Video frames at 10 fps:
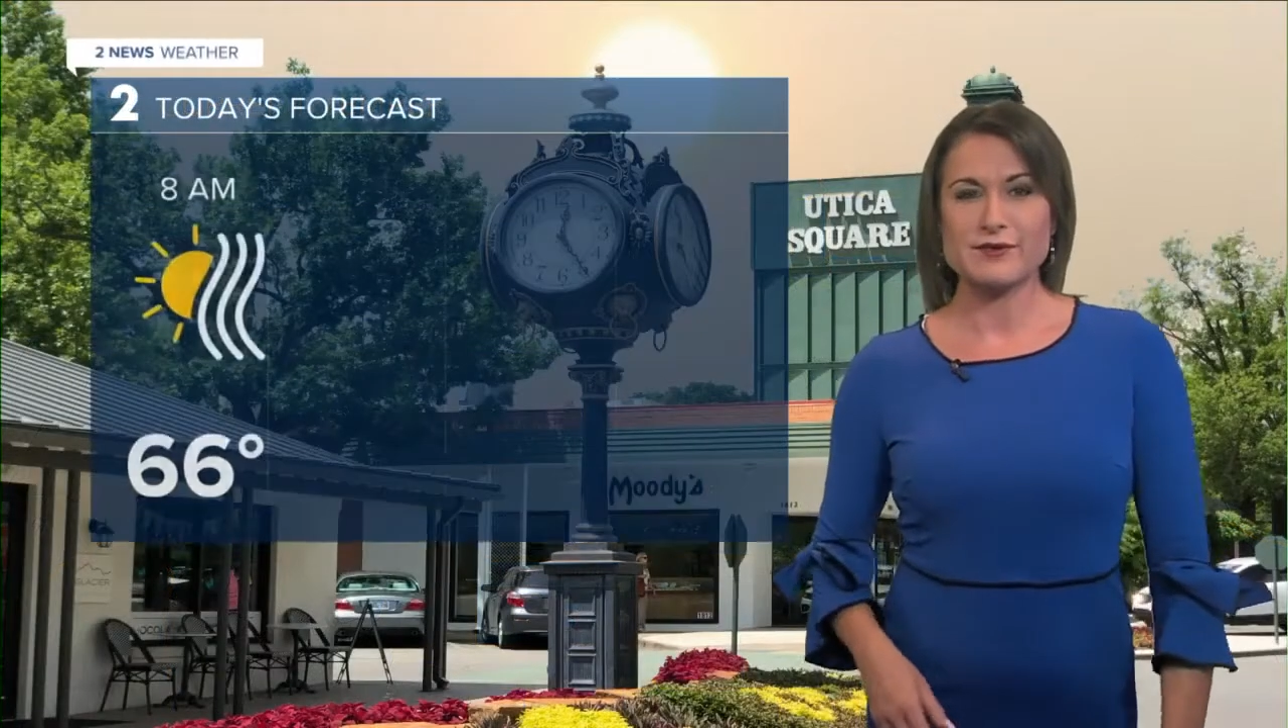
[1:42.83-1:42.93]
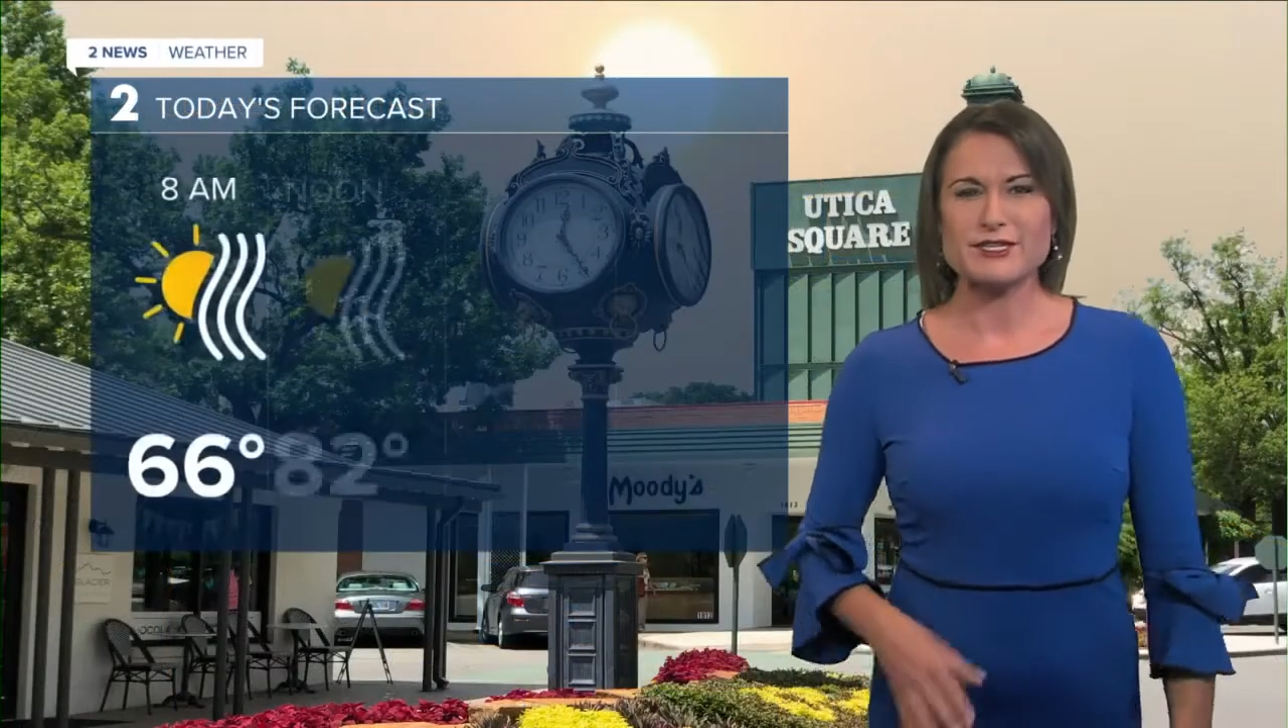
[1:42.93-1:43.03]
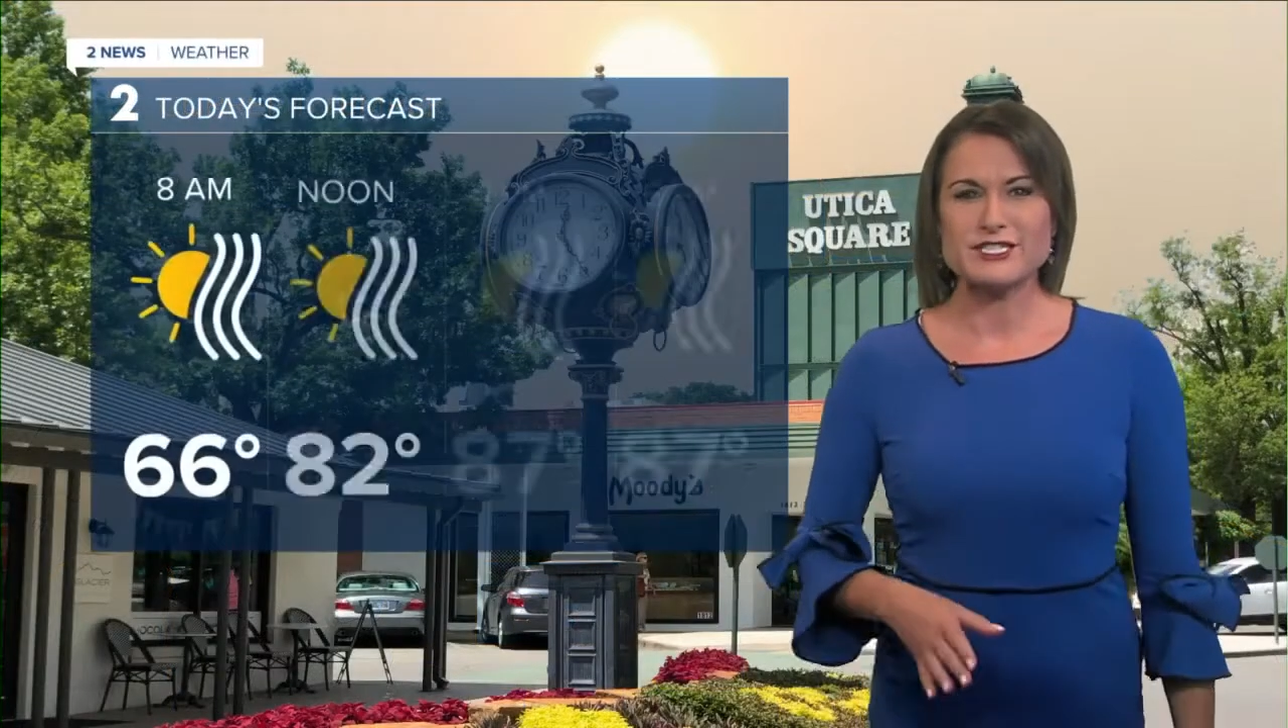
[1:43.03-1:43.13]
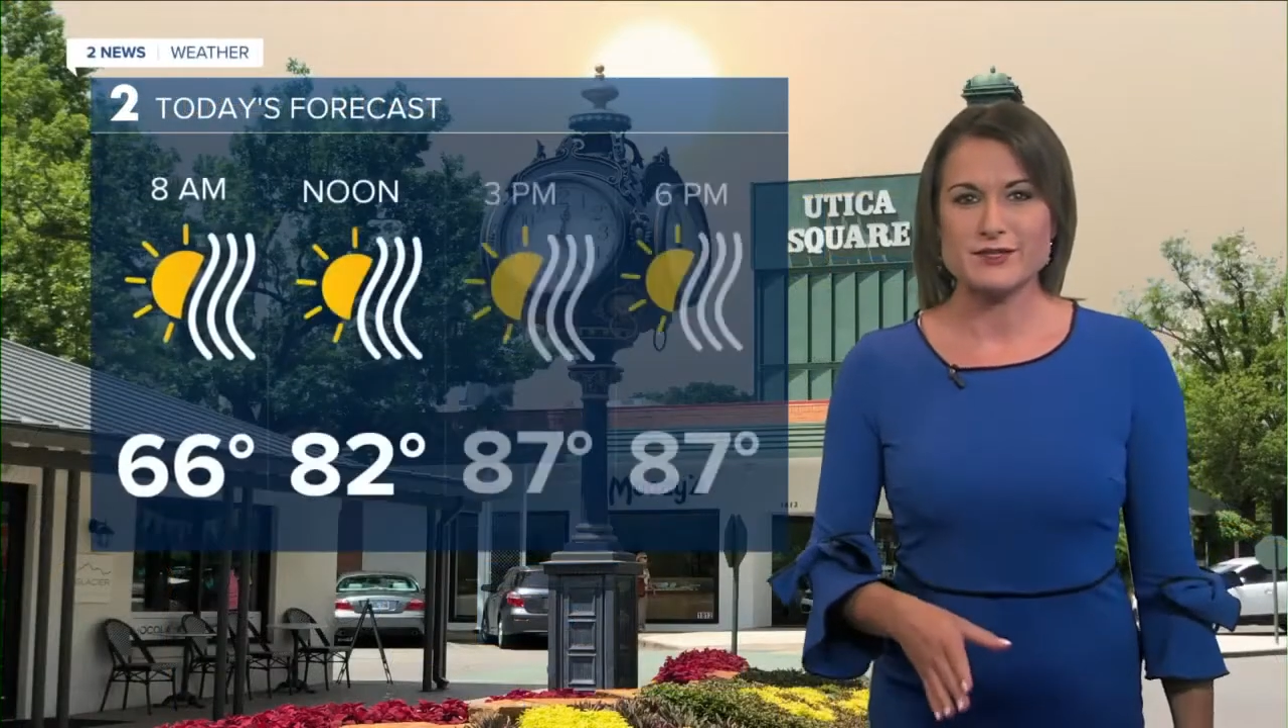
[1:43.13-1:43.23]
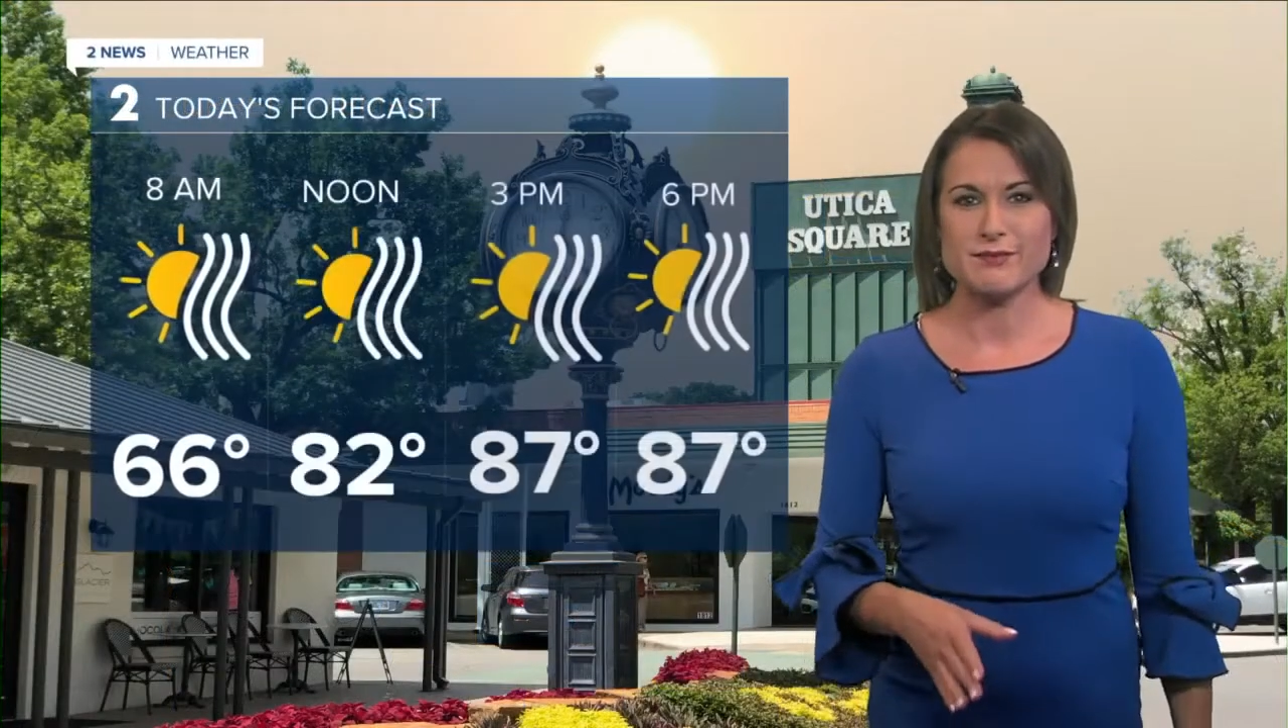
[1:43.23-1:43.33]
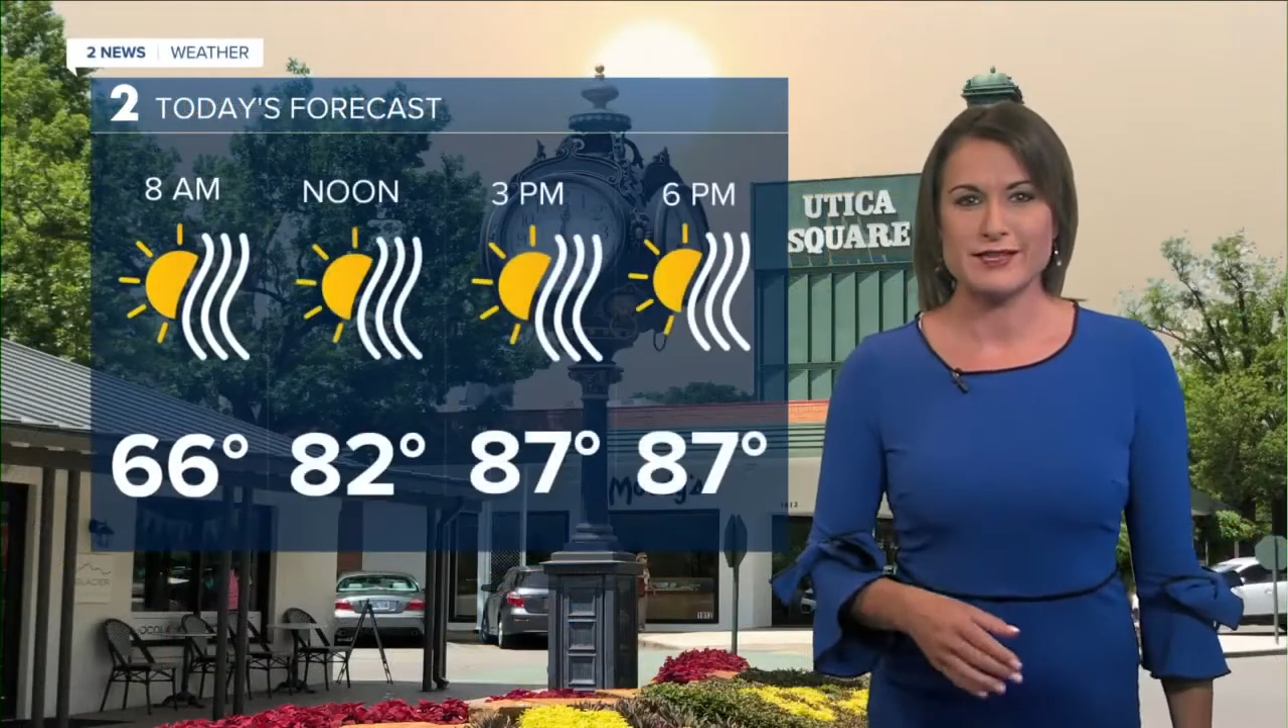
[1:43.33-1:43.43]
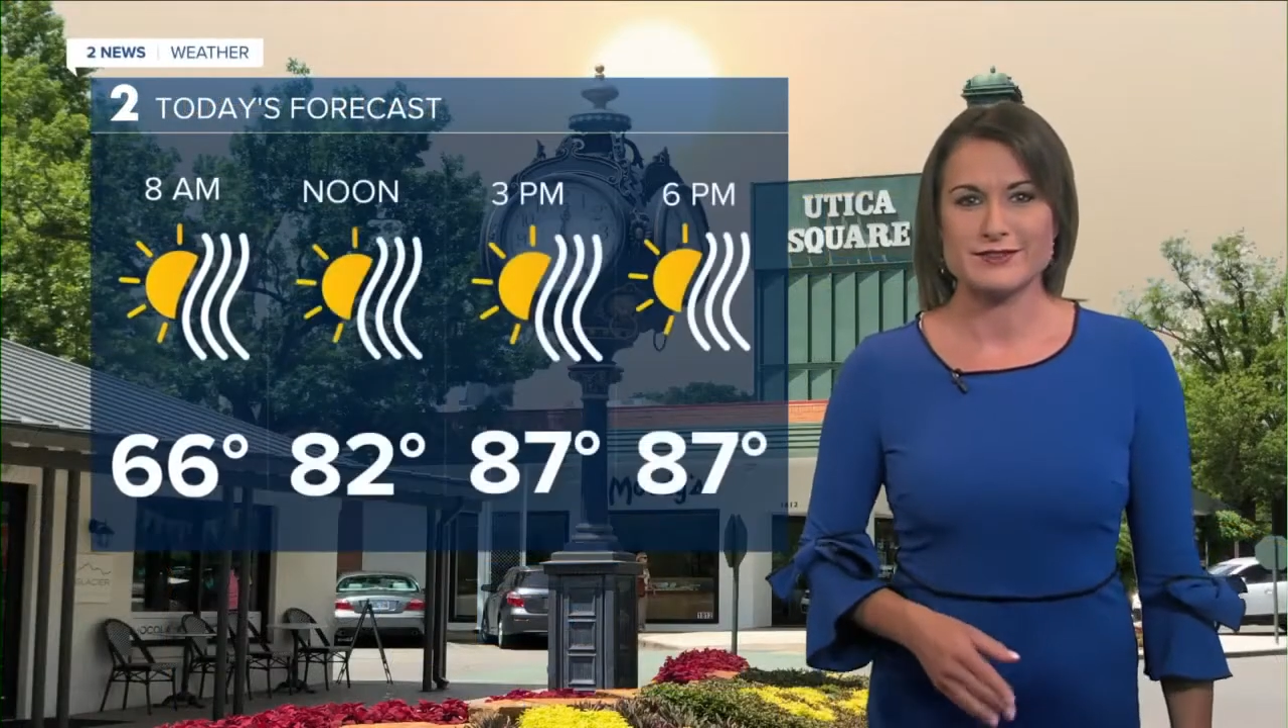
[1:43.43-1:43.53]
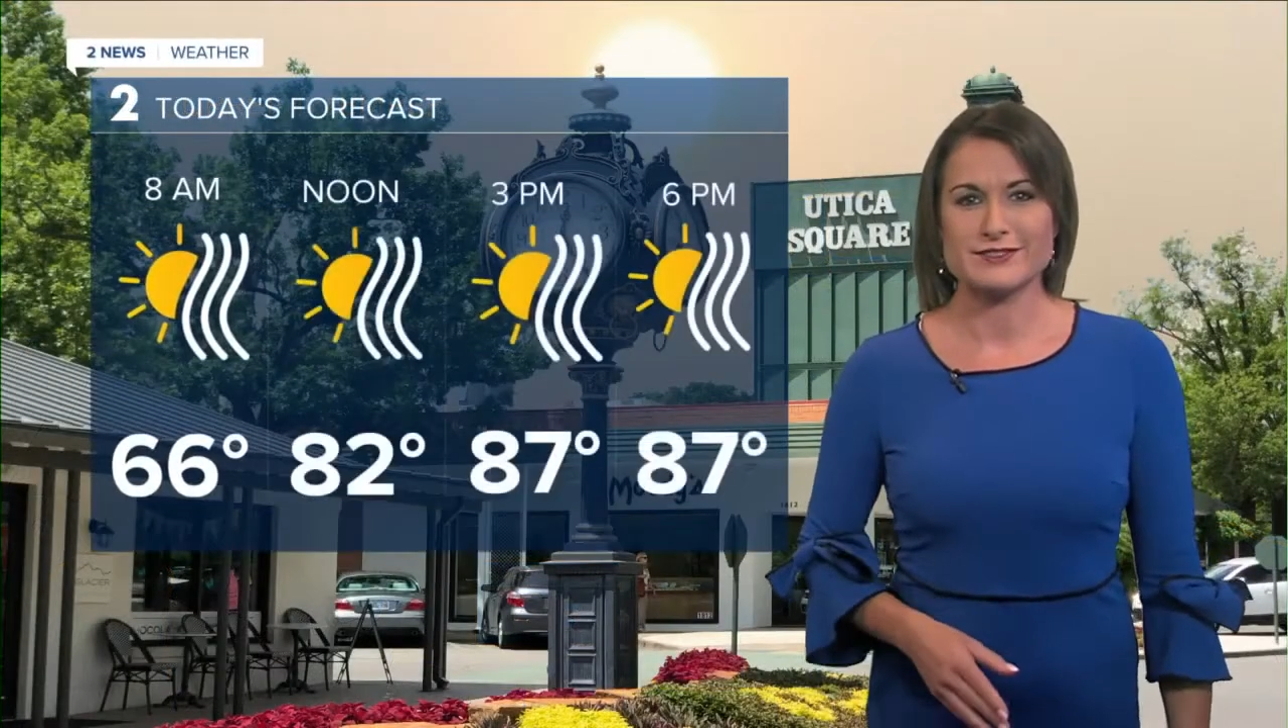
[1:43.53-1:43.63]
We should be in those